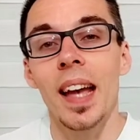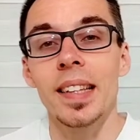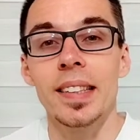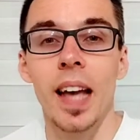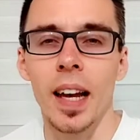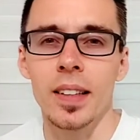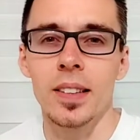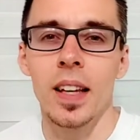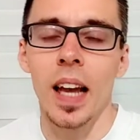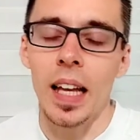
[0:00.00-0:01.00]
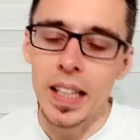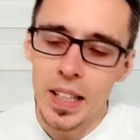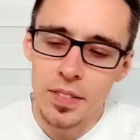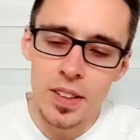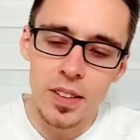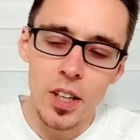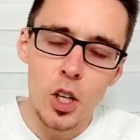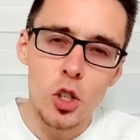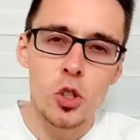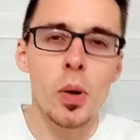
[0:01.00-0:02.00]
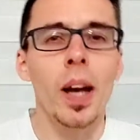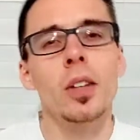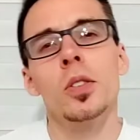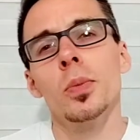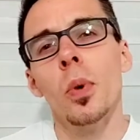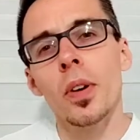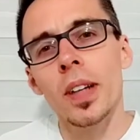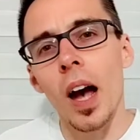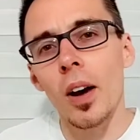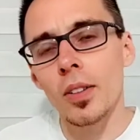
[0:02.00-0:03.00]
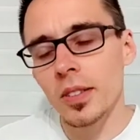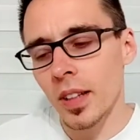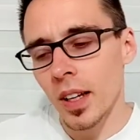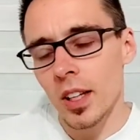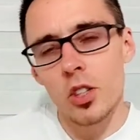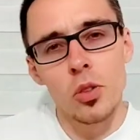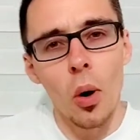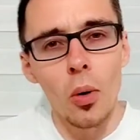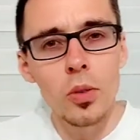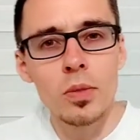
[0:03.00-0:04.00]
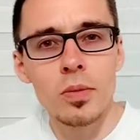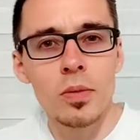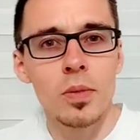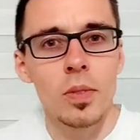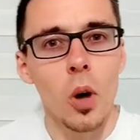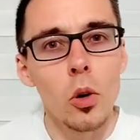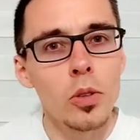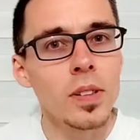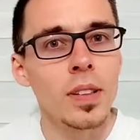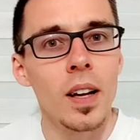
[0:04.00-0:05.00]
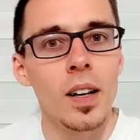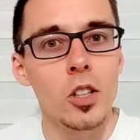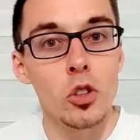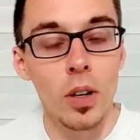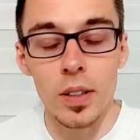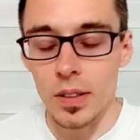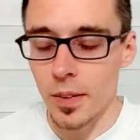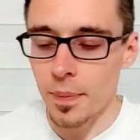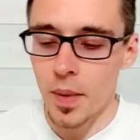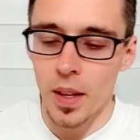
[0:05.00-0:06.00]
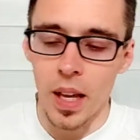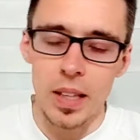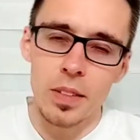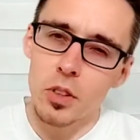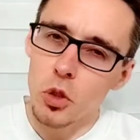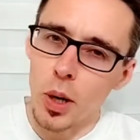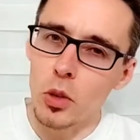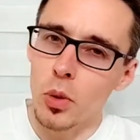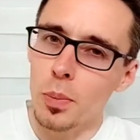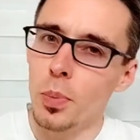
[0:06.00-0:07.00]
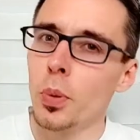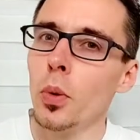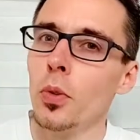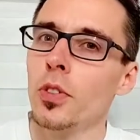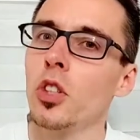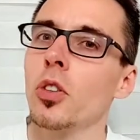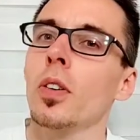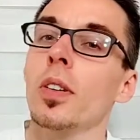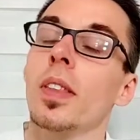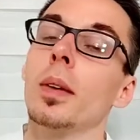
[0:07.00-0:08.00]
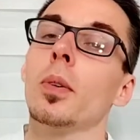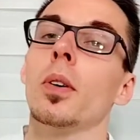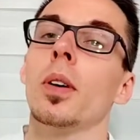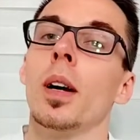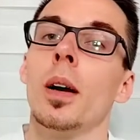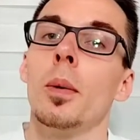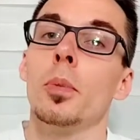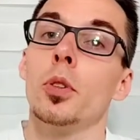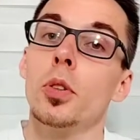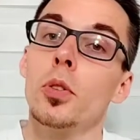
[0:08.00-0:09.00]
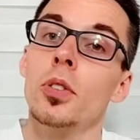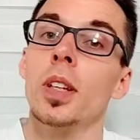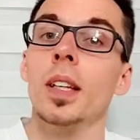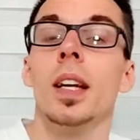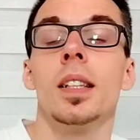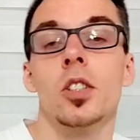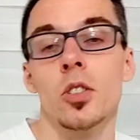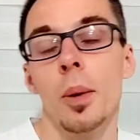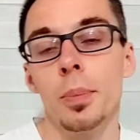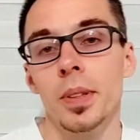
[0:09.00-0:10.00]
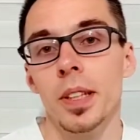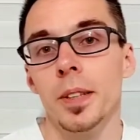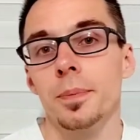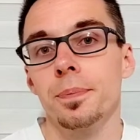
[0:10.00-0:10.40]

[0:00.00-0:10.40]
at night and even trying to work out his own, own uh, socket and even try to improve the socket they were producing in his company.